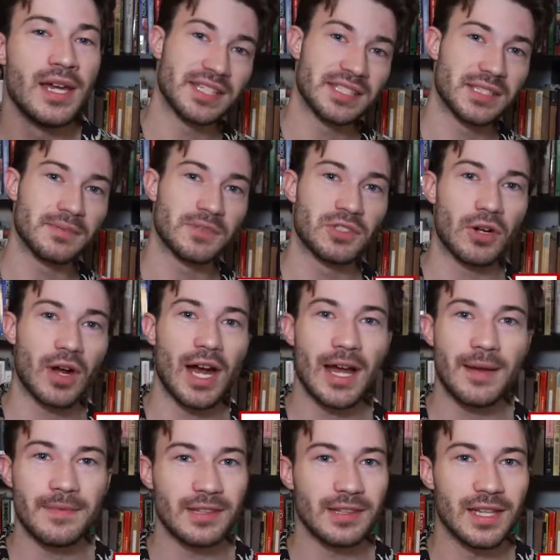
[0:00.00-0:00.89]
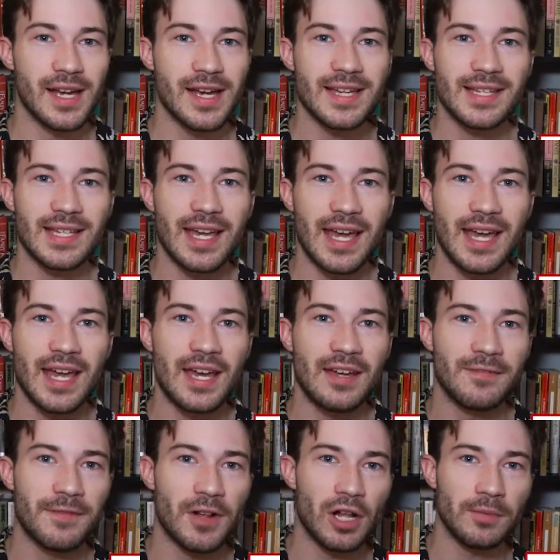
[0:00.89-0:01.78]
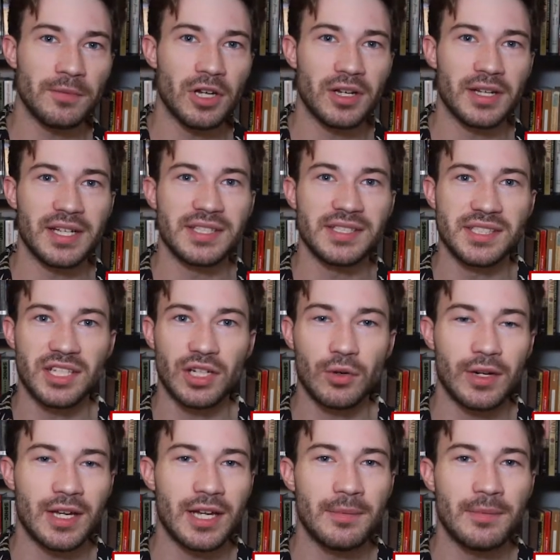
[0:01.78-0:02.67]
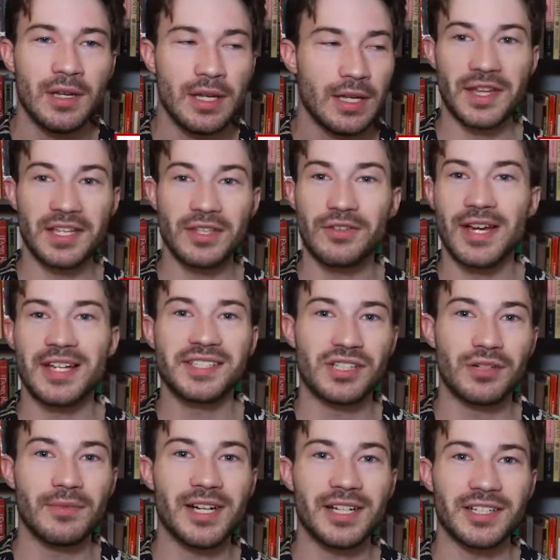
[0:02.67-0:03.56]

Hit subscribe and like and follow me on Instagram. Thank you guys so